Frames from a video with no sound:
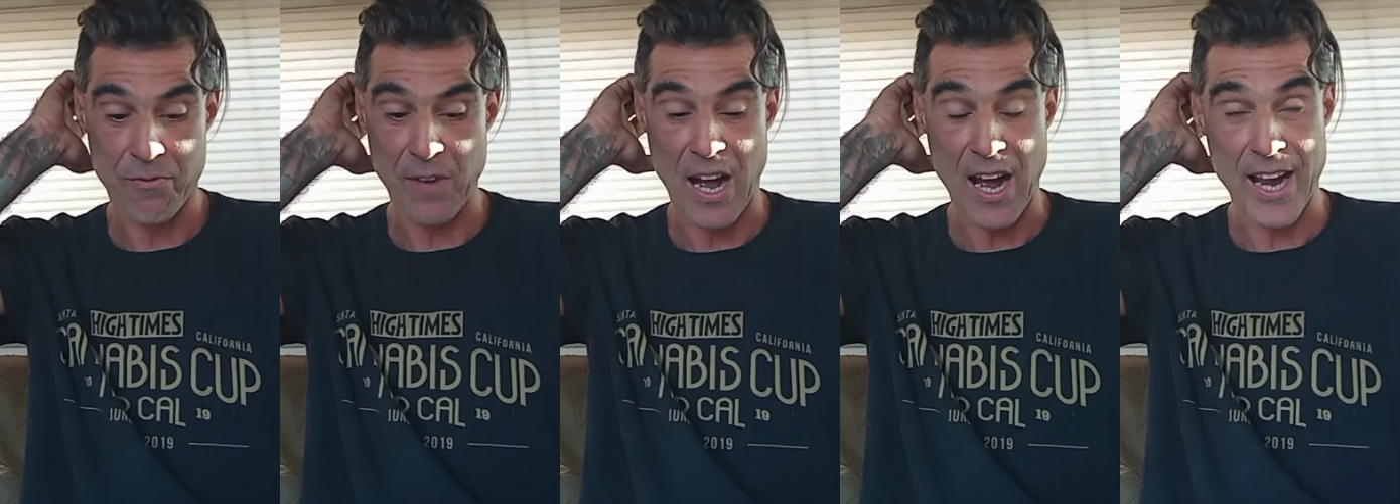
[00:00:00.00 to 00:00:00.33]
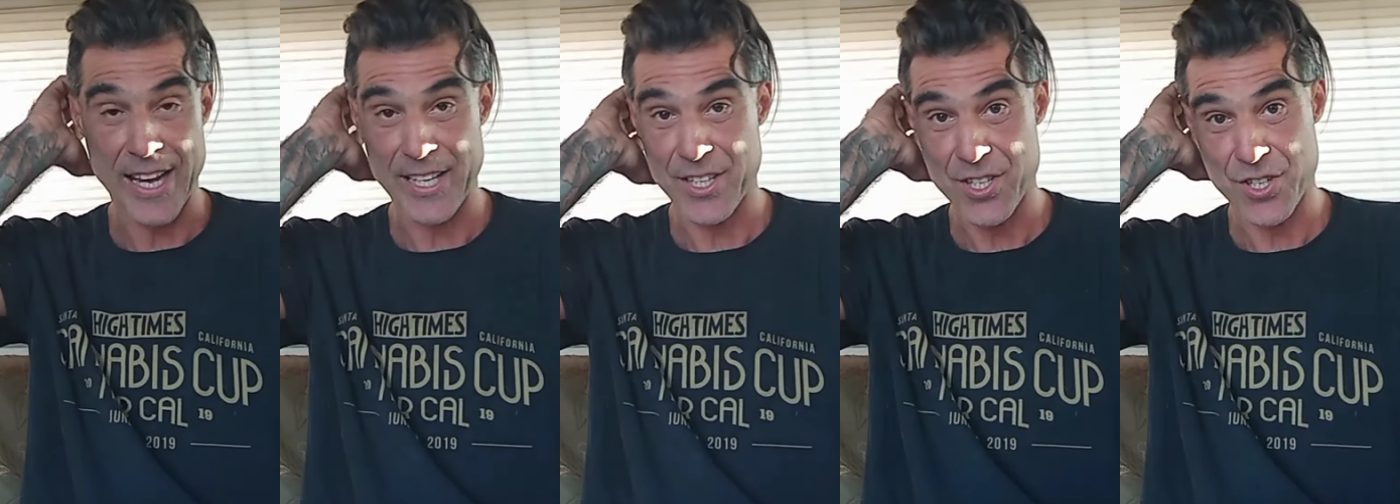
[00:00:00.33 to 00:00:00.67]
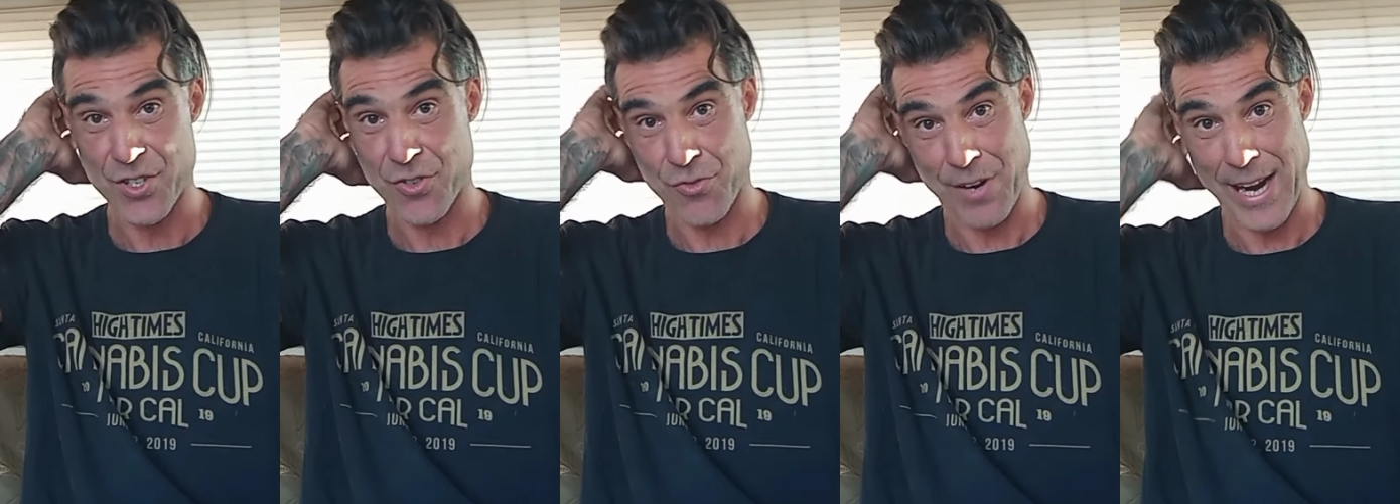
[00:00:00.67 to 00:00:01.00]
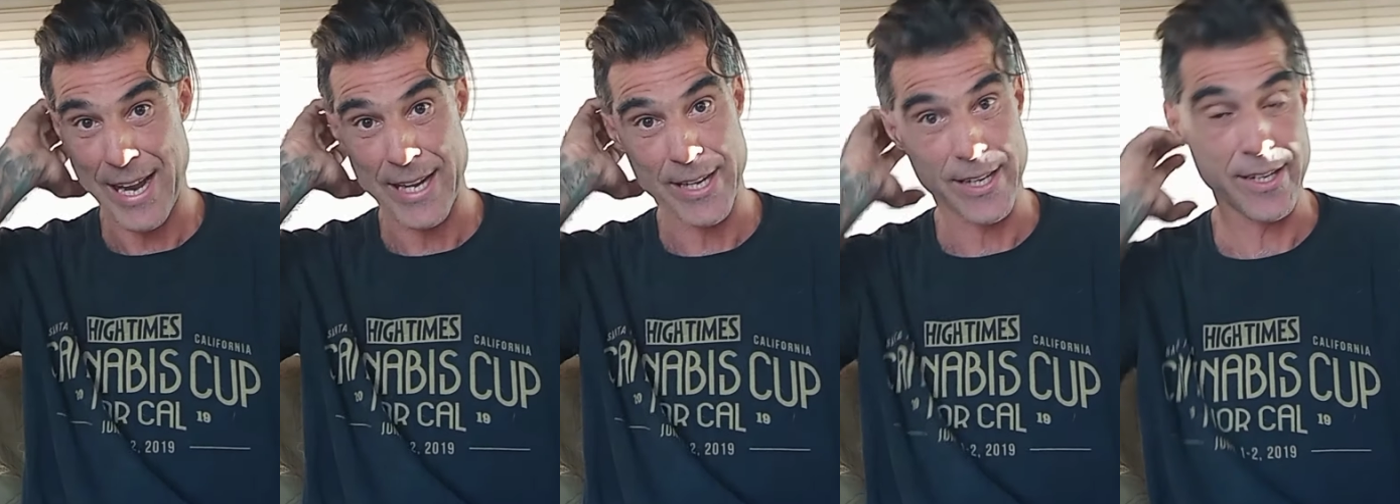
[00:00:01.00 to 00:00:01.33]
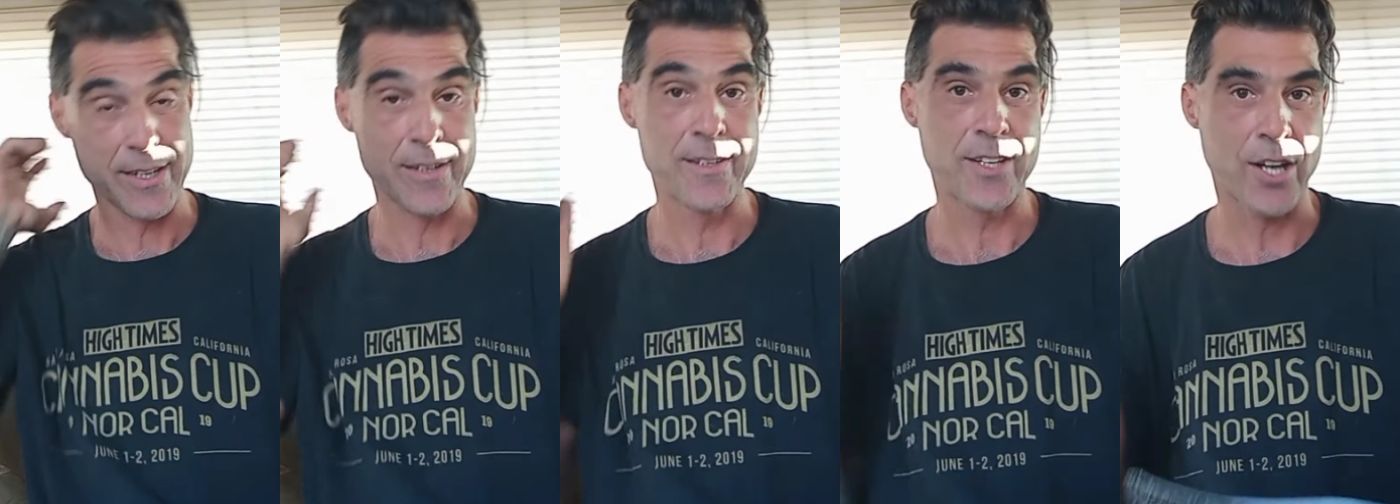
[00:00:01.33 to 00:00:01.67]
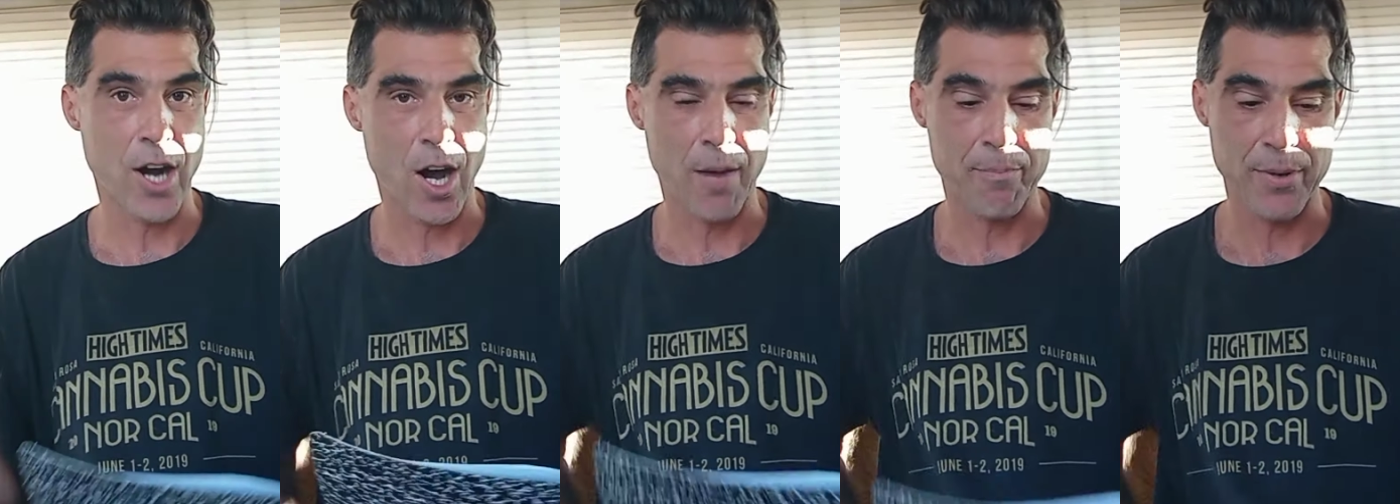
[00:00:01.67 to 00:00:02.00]
fine stranded
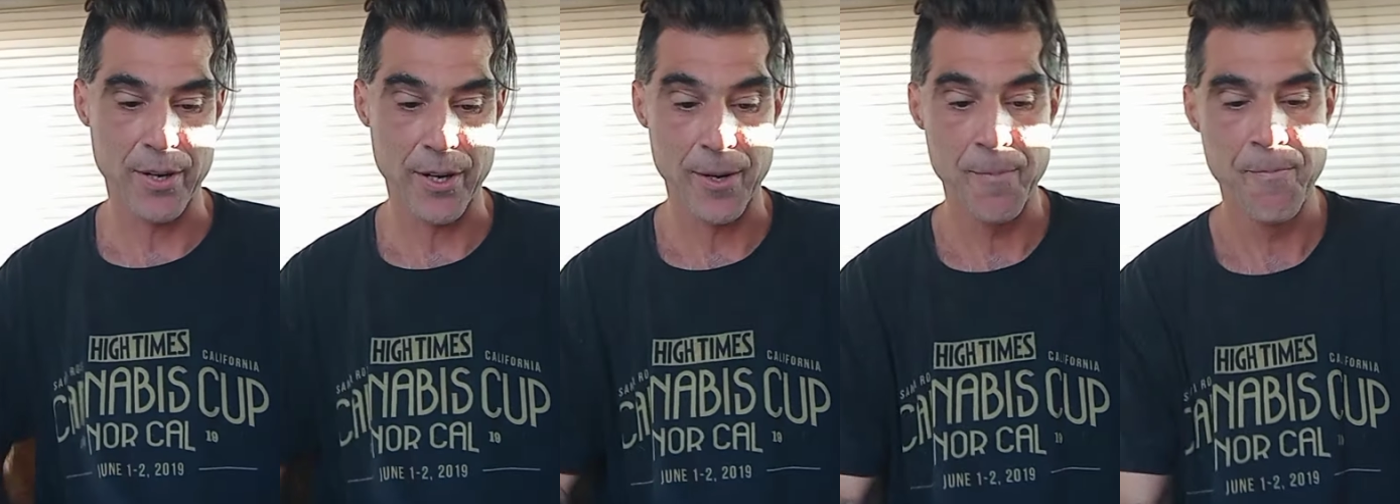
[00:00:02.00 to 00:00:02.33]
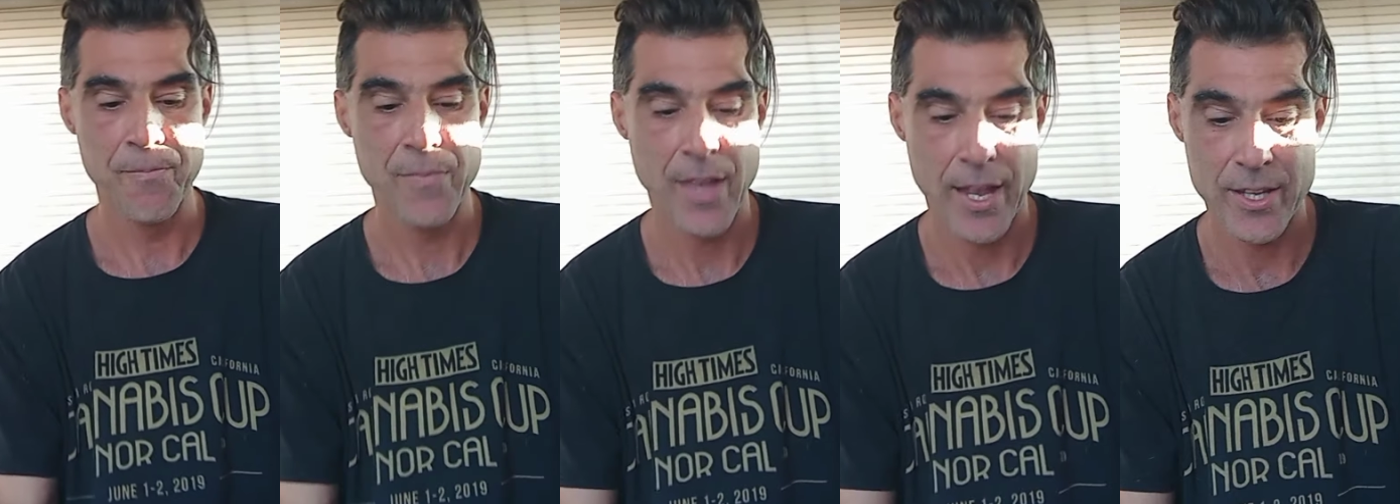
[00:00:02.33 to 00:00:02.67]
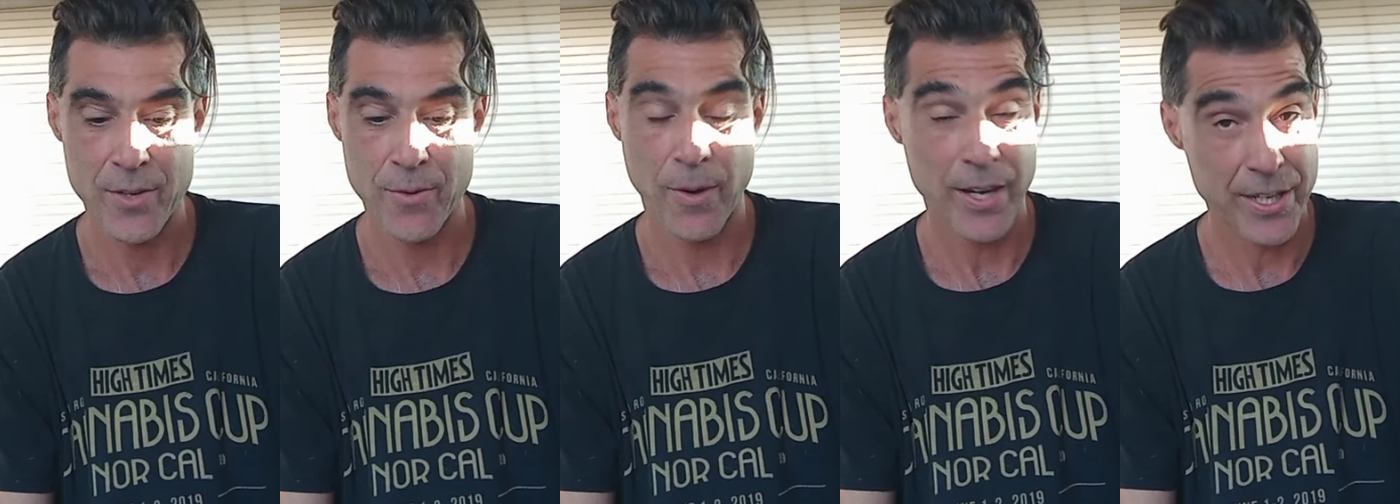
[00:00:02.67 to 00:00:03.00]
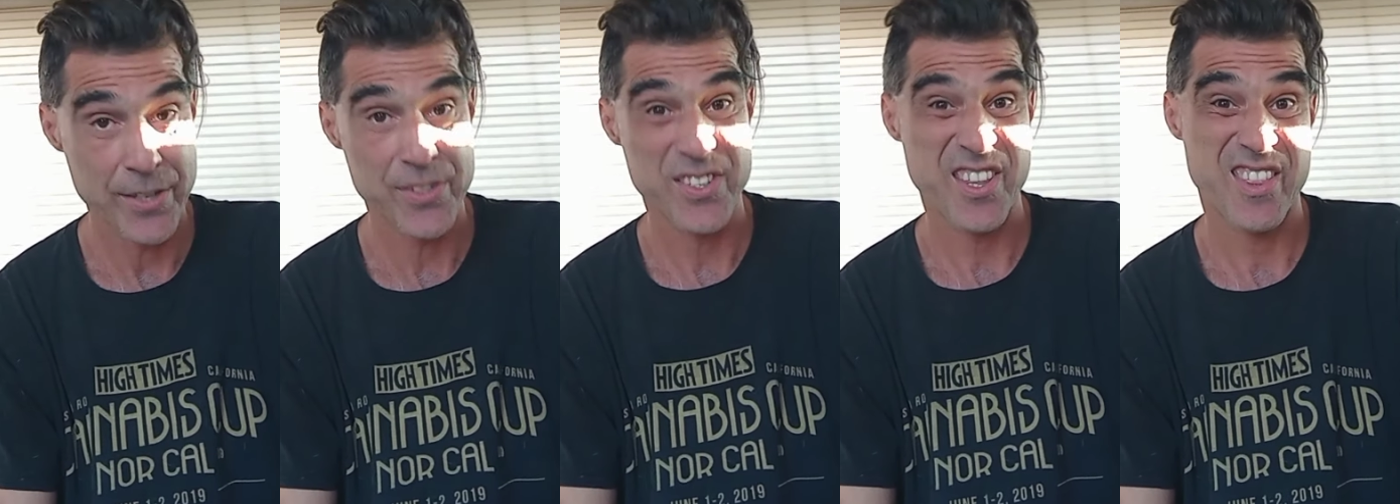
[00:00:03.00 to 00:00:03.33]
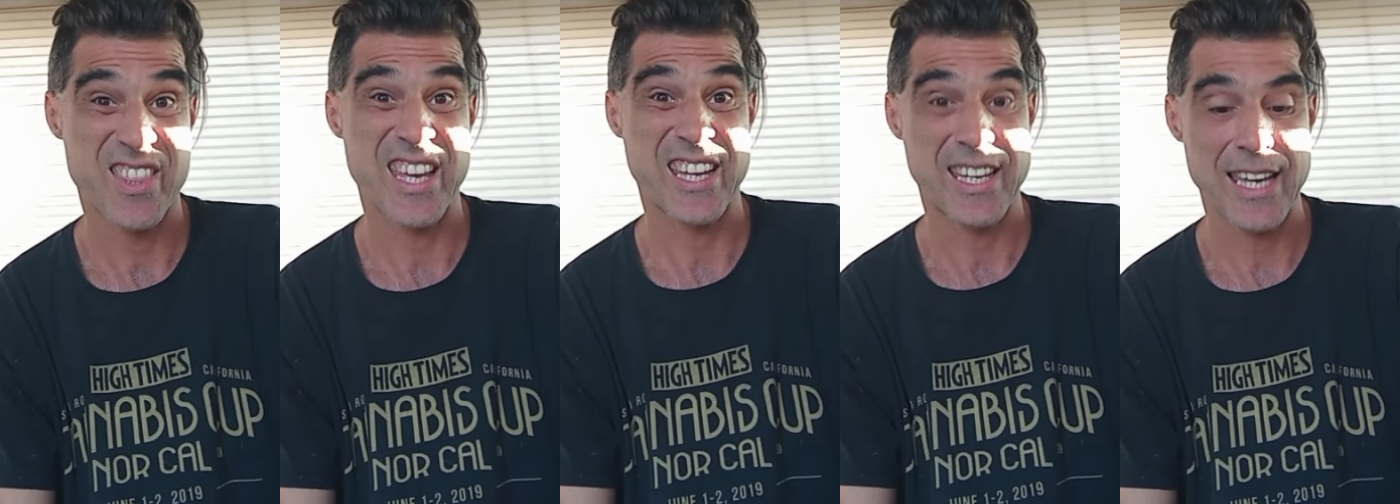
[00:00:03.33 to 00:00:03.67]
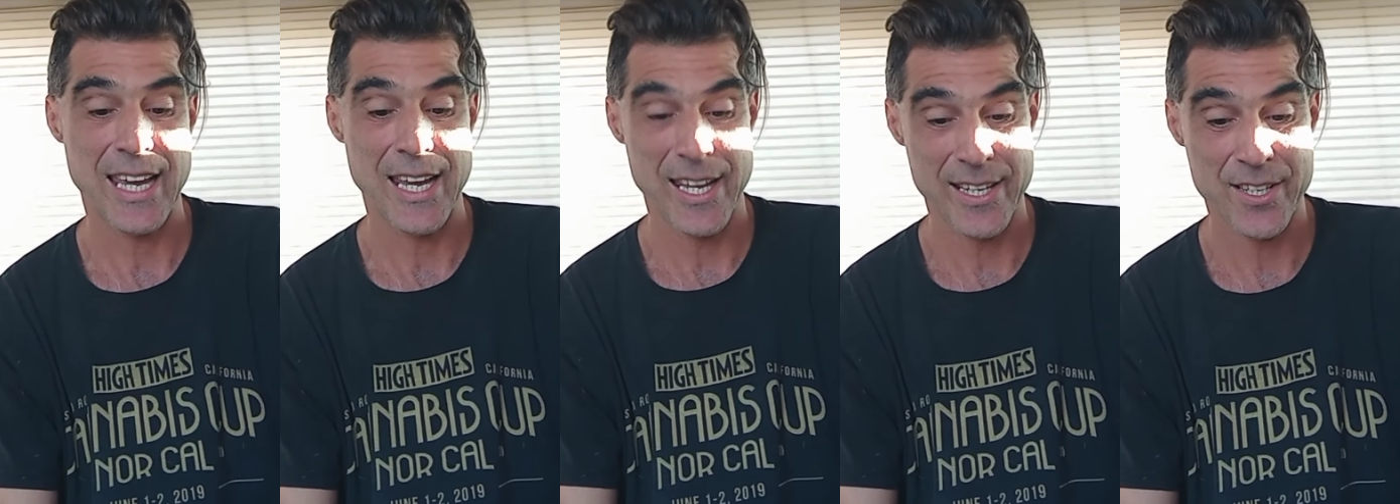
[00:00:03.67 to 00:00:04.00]
copper, and you want to use a thick
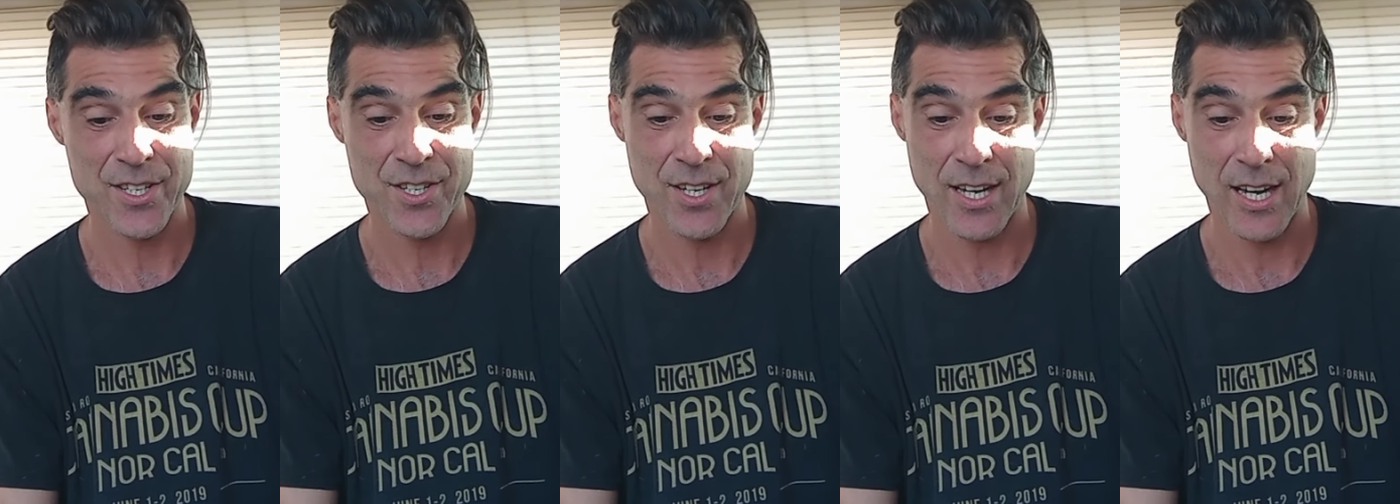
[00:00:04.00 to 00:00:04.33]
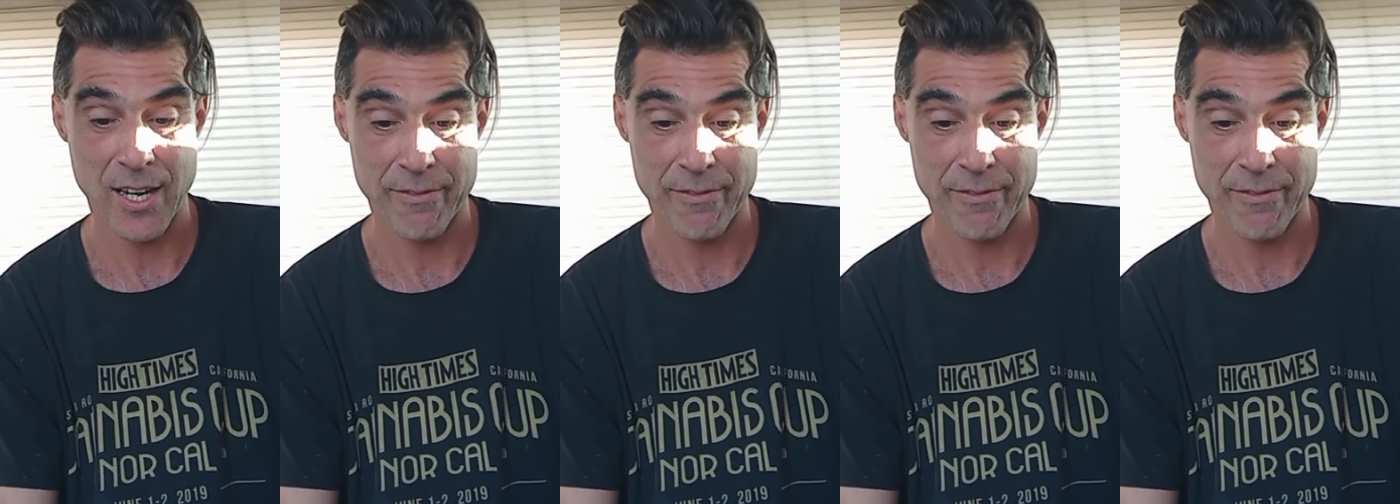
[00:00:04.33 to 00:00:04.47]
gauge.